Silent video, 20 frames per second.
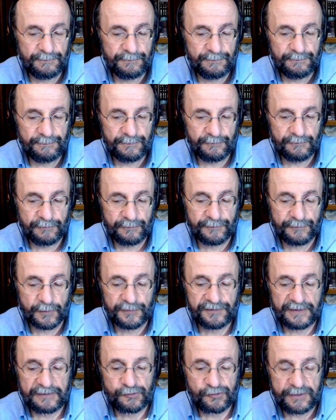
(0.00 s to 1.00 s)

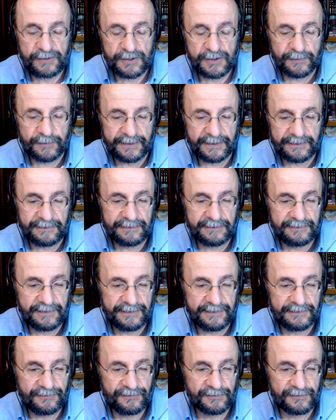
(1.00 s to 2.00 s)
reverse engineering
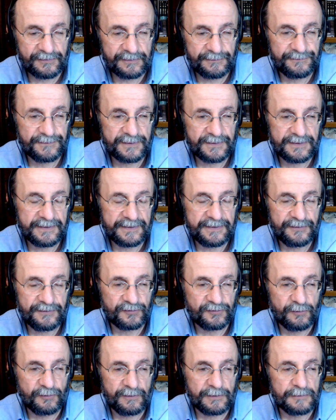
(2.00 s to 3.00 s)
and sort of
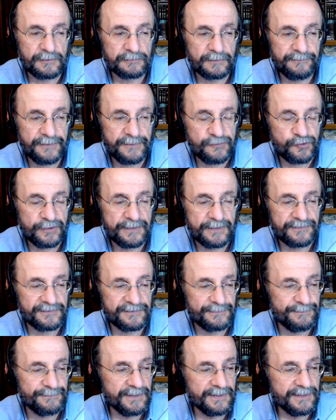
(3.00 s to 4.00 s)
historical
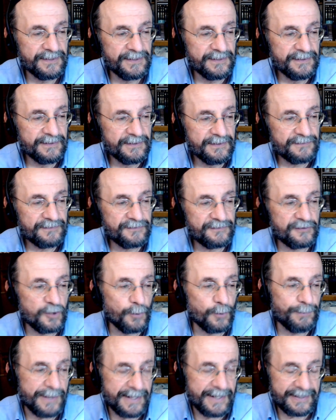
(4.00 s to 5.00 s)
revisionism to go
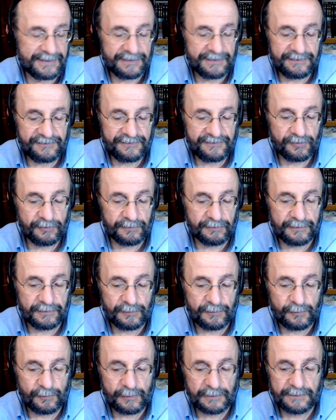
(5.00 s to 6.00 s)
back and turn
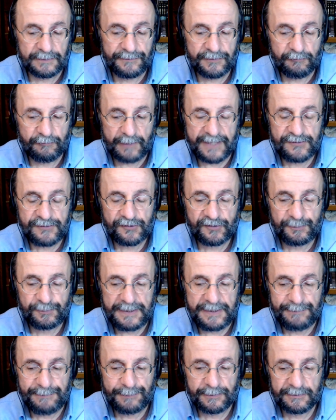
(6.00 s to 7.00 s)
all of the righteous
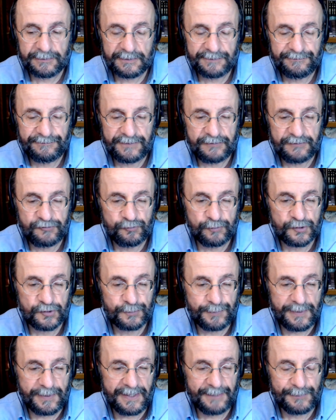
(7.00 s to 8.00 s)
people of the Jewish
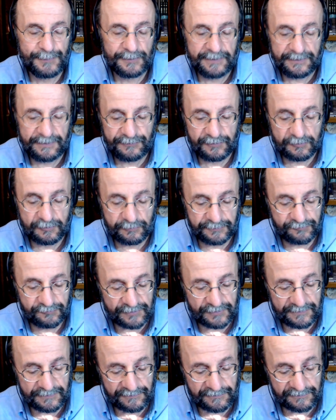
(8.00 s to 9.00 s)
Bible into
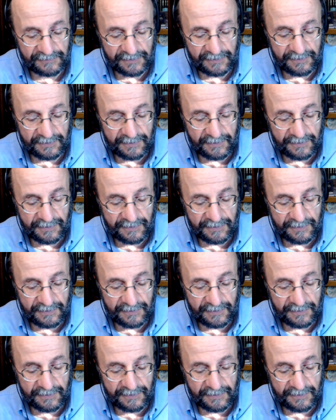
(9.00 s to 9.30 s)
Christians.